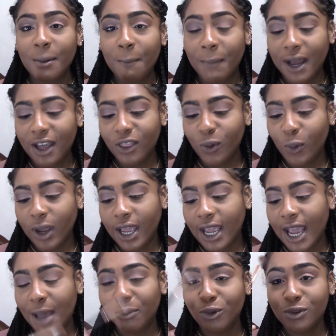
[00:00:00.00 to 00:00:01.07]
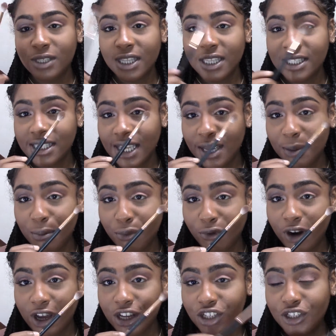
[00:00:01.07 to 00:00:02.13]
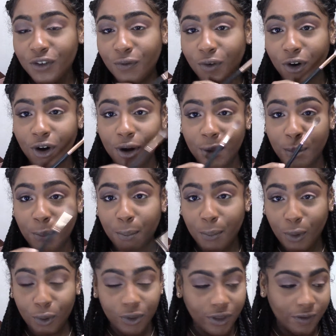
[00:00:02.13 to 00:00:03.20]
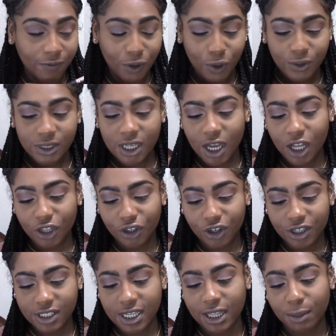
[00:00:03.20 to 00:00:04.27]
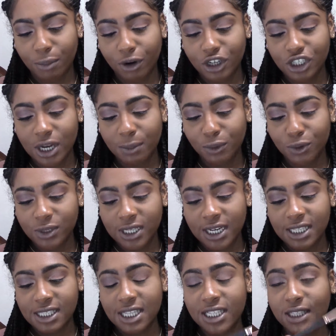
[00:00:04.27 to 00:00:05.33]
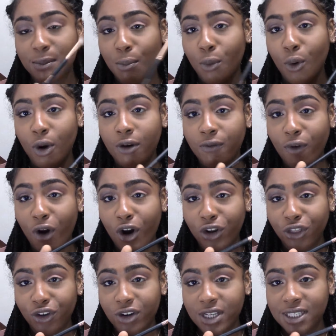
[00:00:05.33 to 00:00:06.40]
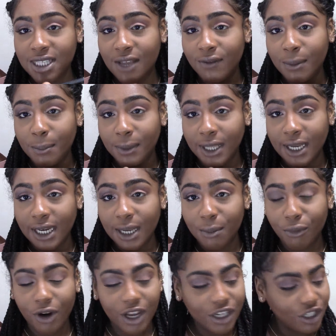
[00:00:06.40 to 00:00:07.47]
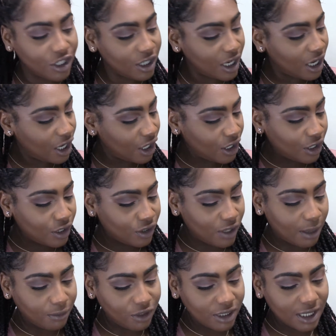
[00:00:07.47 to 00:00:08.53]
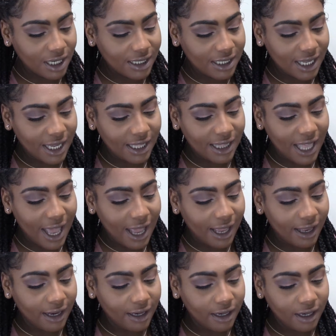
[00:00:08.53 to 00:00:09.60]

by the way, I'm using the same brush for both of those colors, and the brush I'm using is this Morph R37 blending brush. So I'm just going to take that